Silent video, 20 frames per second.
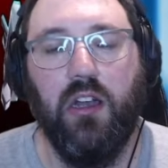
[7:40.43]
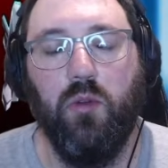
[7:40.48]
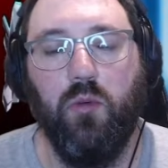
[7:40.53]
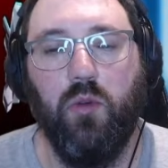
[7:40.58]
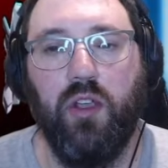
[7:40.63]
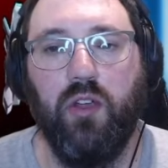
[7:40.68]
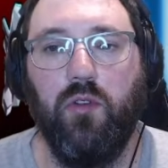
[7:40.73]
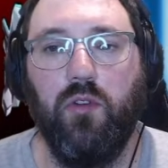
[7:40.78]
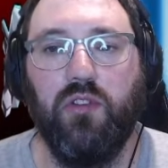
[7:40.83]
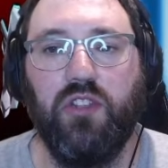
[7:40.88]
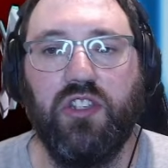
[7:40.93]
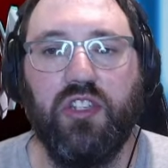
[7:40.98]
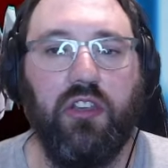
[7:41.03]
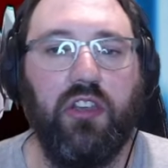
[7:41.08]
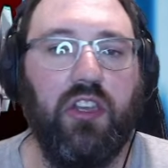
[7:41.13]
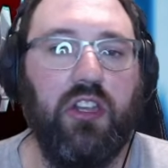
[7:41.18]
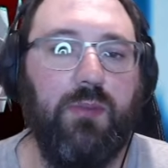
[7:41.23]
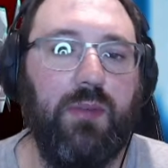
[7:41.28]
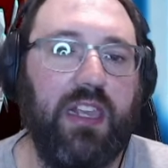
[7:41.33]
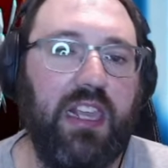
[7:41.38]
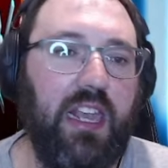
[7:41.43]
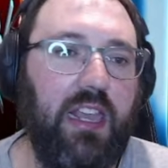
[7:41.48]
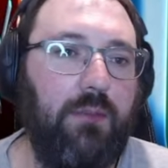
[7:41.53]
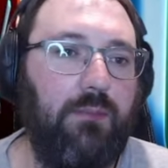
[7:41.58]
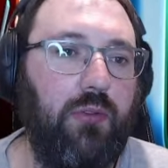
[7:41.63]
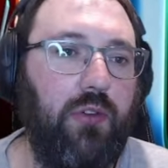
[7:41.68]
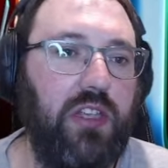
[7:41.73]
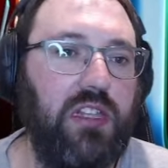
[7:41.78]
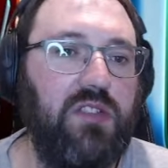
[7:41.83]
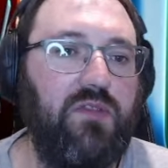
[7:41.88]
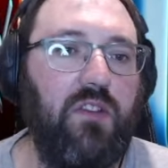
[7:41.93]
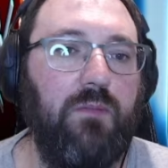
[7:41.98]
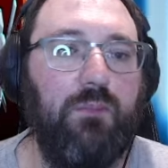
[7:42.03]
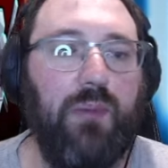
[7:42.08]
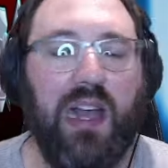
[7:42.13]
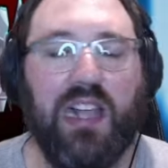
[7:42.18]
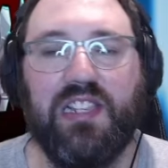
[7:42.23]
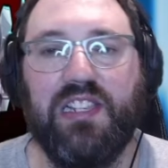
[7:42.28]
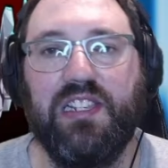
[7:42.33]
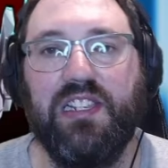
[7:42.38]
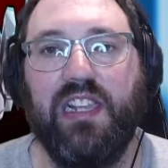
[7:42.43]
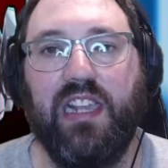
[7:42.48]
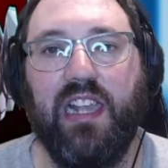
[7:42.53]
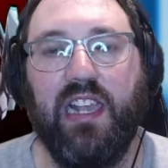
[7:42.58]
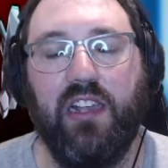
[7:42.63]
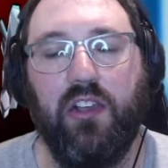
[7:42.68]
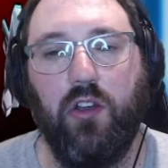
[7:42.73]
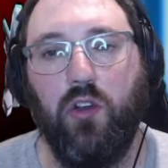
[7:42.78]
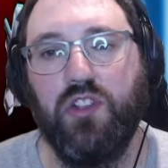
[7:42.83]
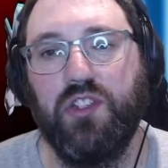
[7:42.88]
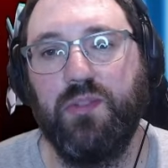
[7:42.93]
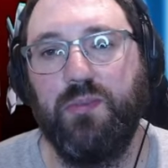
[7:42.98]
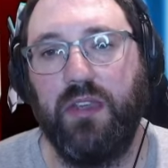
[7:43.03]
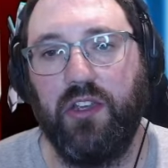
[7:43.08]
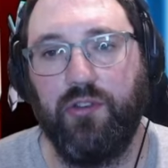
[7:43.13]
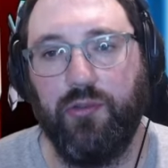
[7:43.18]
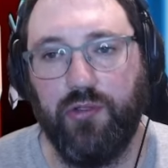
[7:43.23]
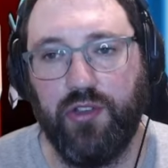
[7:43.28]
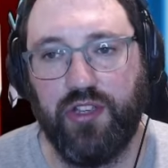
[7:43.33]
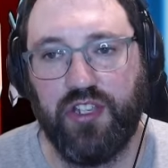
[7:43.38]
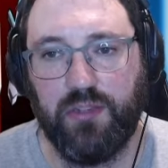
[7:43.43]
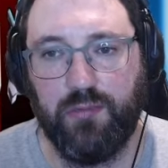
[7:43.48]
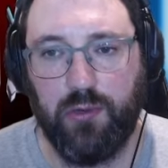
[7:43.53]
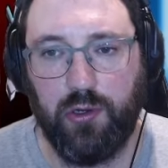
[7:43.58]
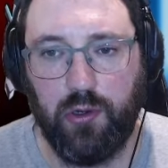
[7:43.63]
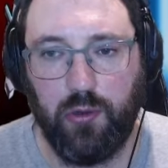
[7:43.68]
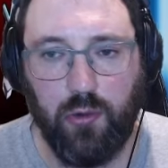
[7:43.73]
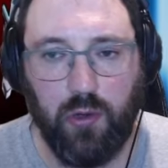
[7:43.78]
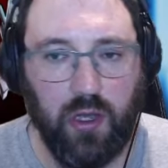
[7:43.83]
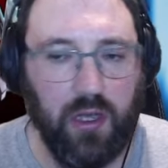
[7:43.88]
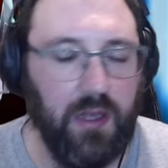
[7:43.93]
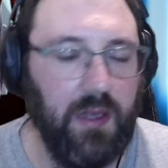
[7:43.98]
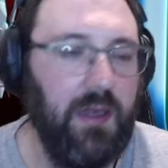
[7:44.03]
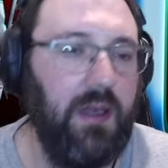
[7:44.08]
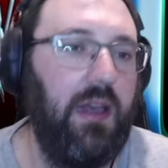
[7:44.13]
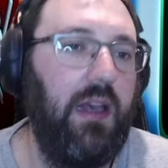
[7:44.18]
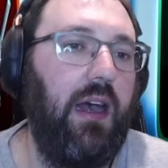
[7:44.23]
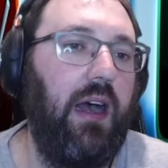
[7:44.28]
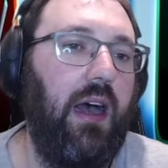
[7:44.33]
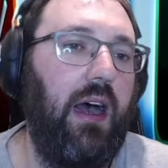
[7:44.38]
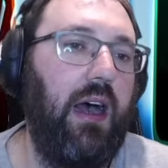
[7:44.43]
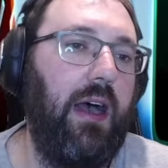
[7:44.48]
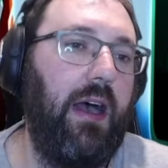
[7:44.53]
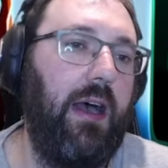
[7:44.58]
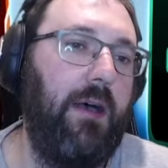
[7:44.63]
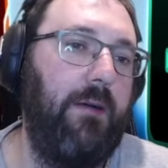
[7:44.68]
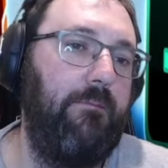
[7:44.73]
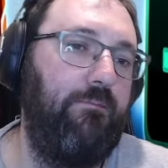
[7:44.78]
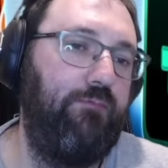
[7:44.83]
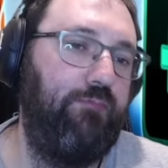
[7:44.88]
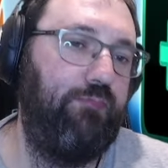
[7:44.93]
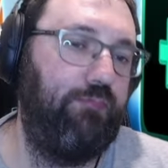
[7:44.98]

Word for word: We're also going to be getting points for battling in Cosmic Crucible with a